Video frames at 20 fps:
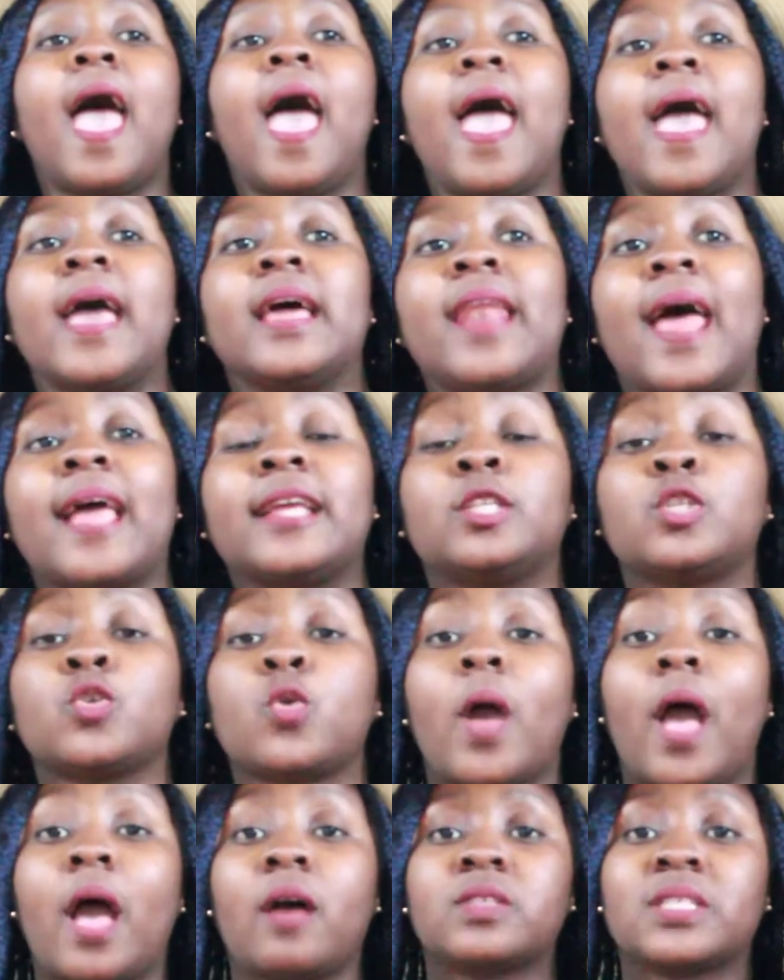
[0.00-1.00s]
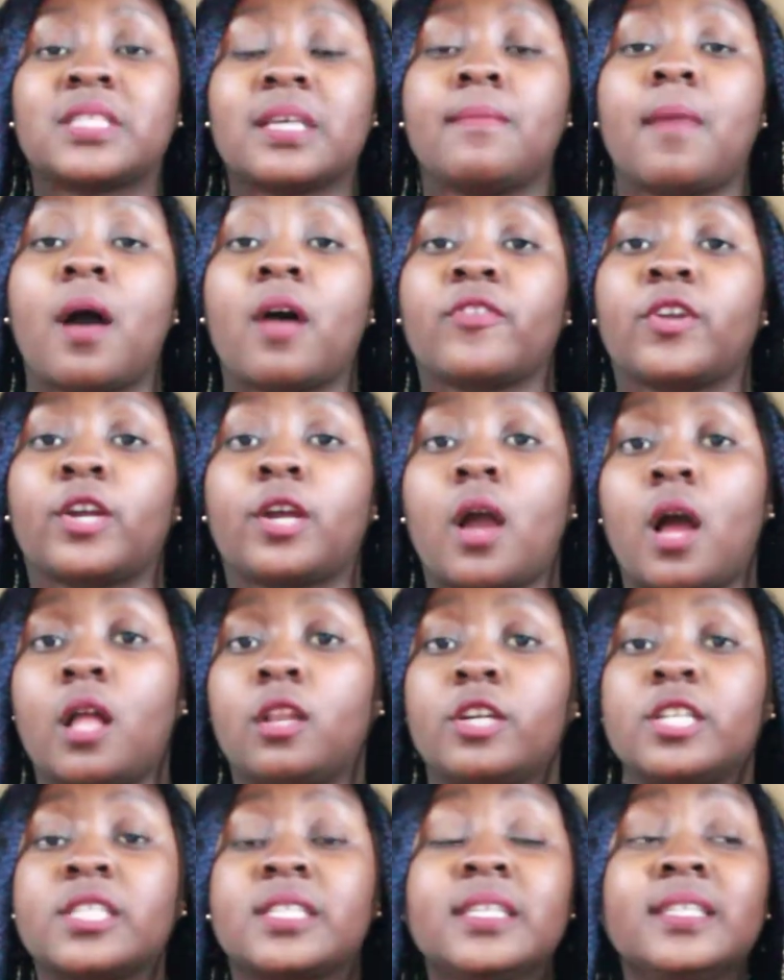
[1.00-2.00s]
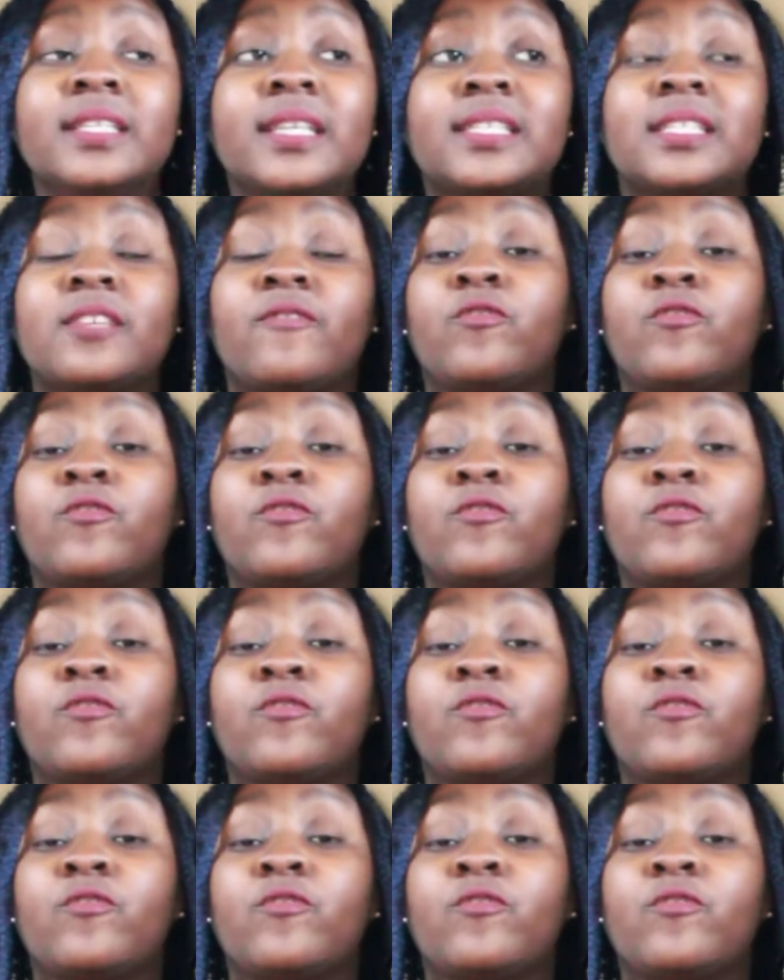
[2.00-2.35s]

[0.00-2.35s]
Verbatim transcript: and I do have some other colors in this.